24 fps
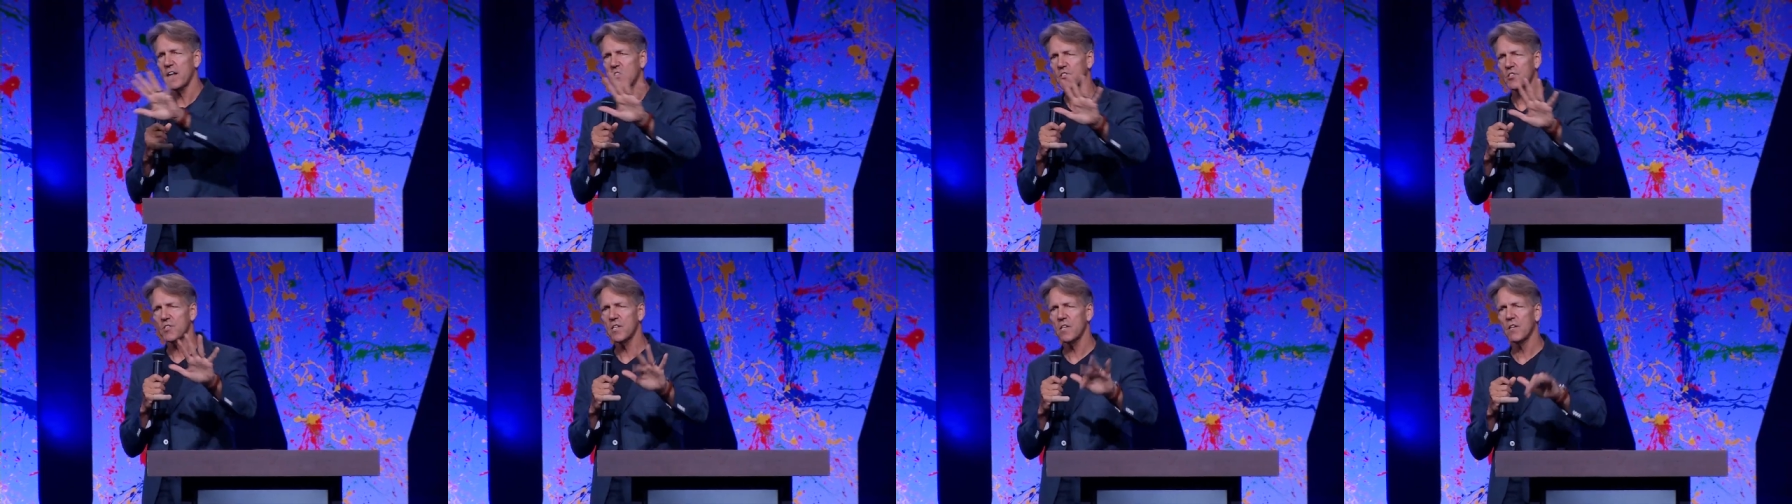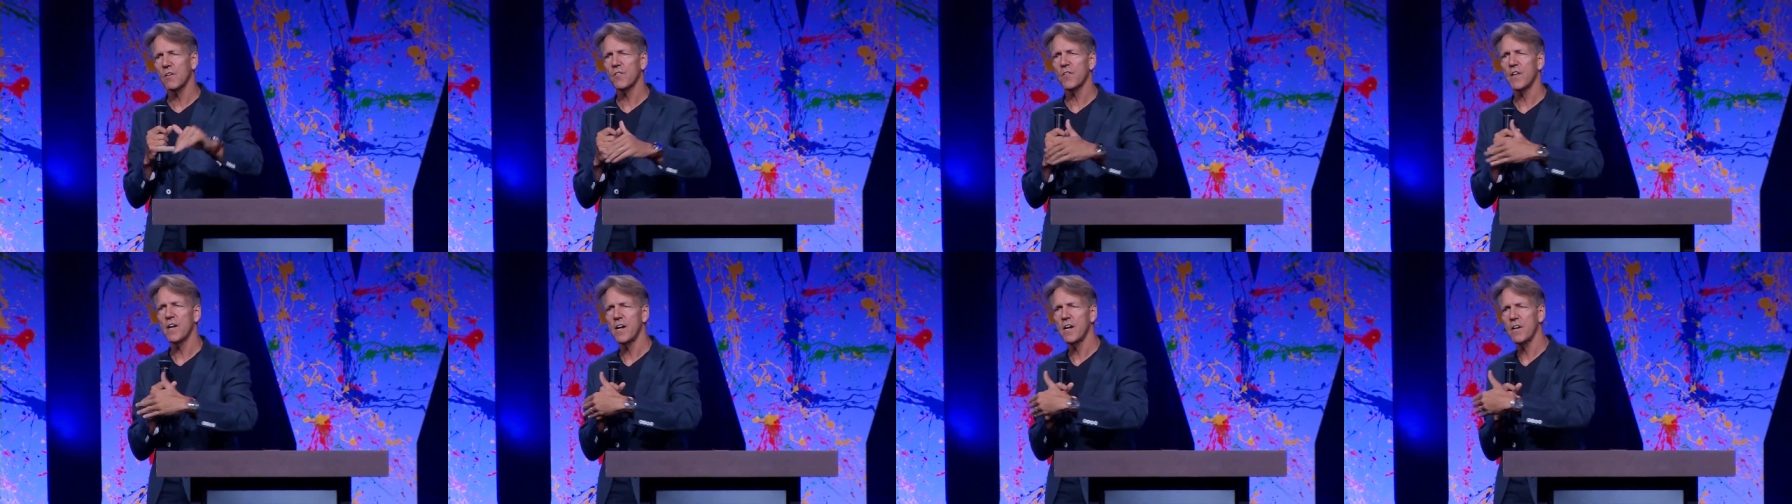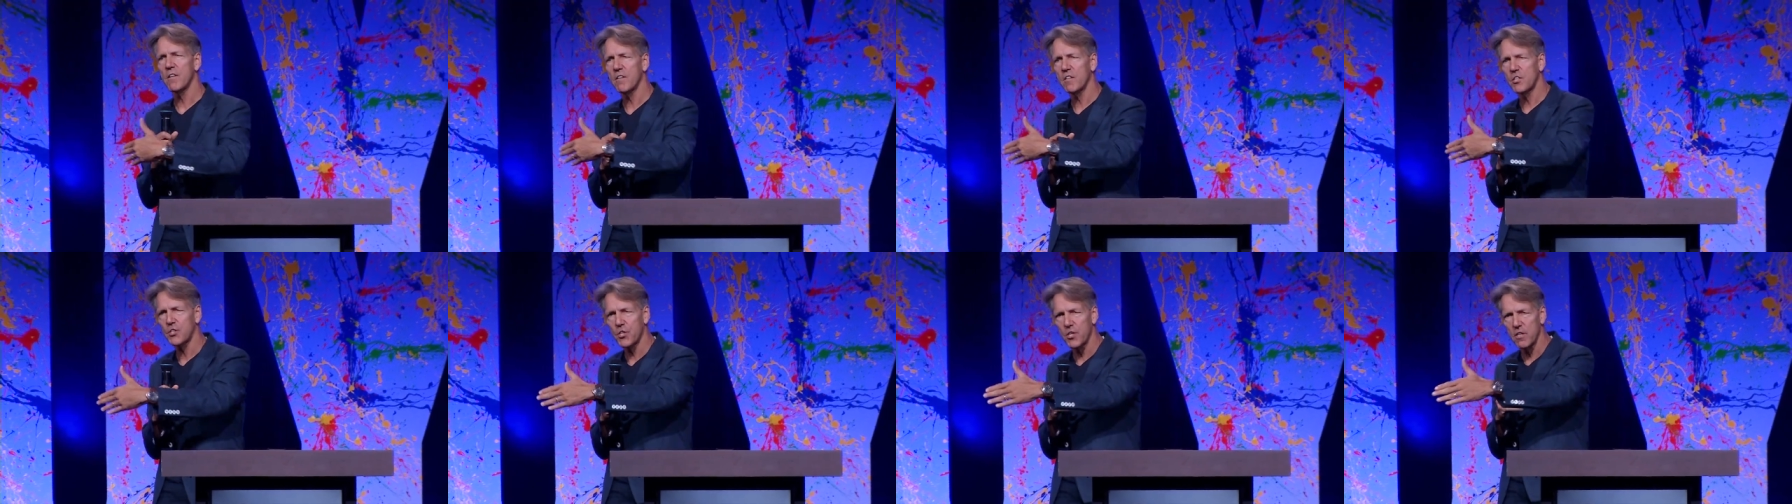is still there.
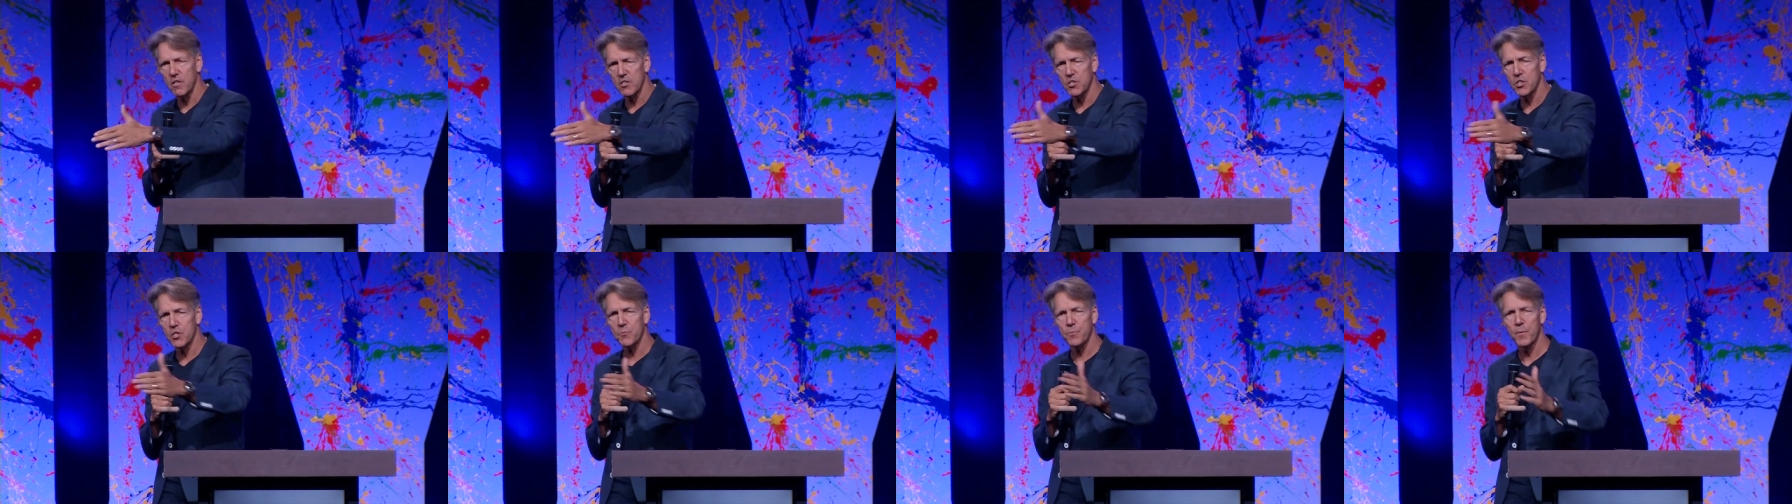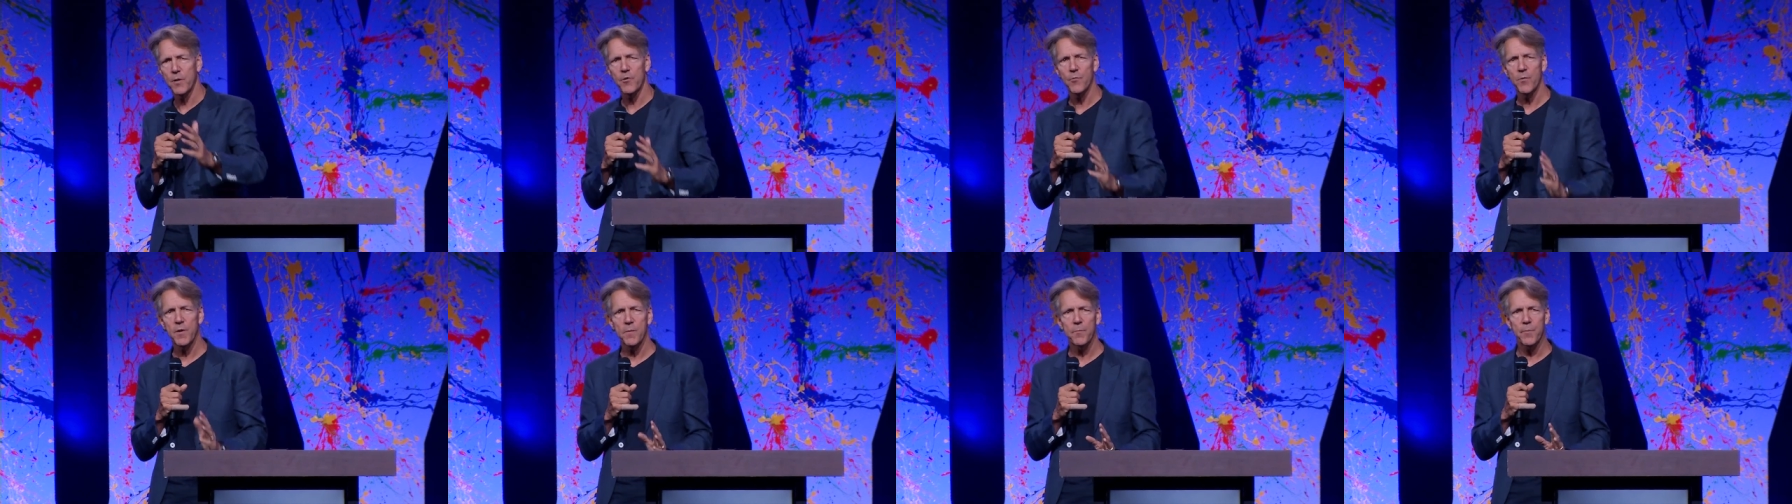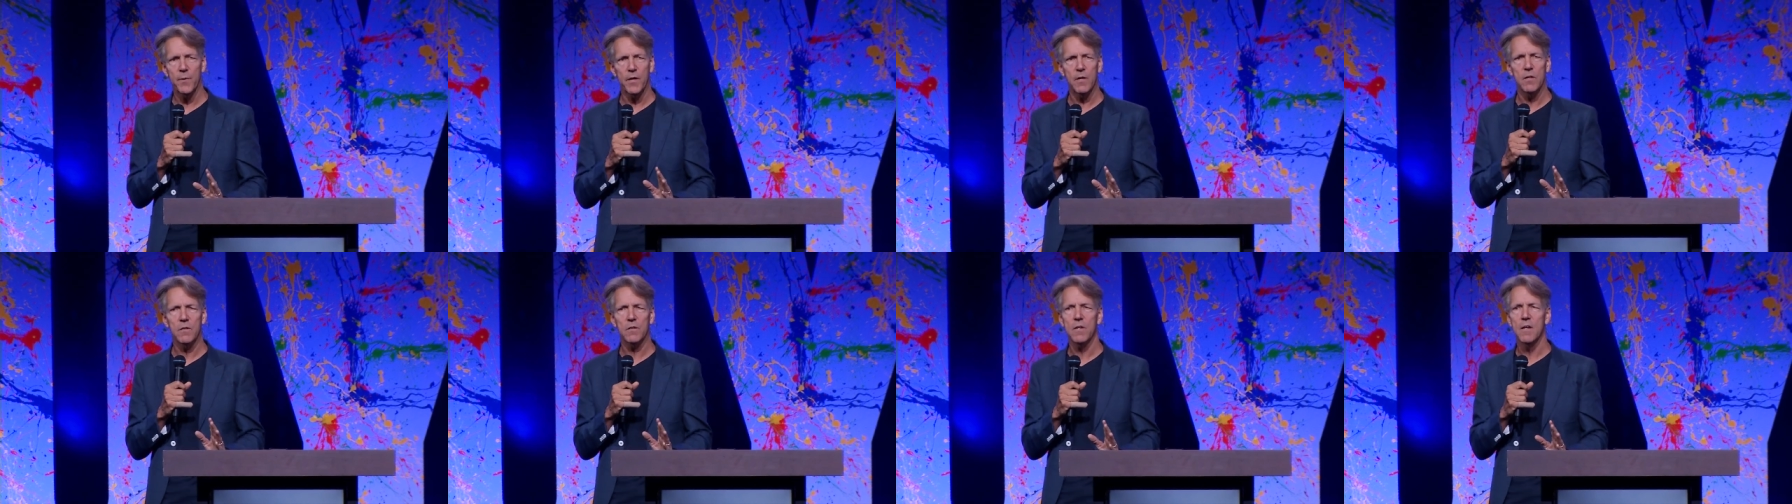The church has been
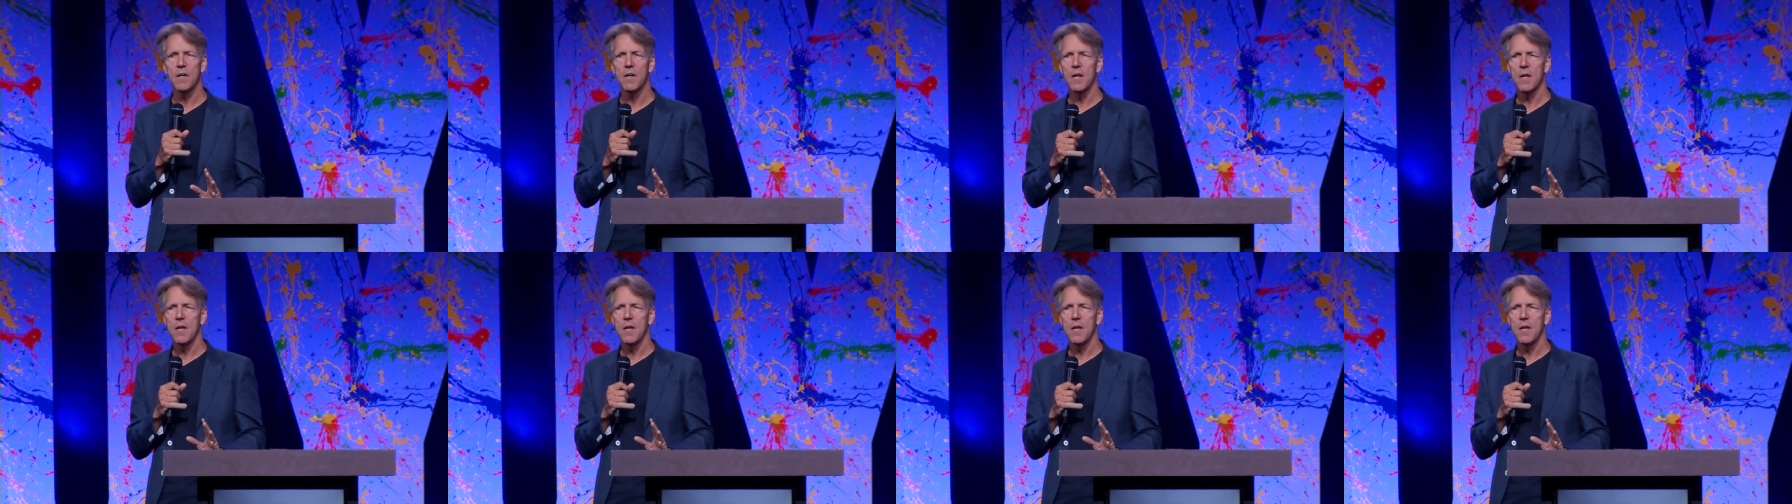rebuilt.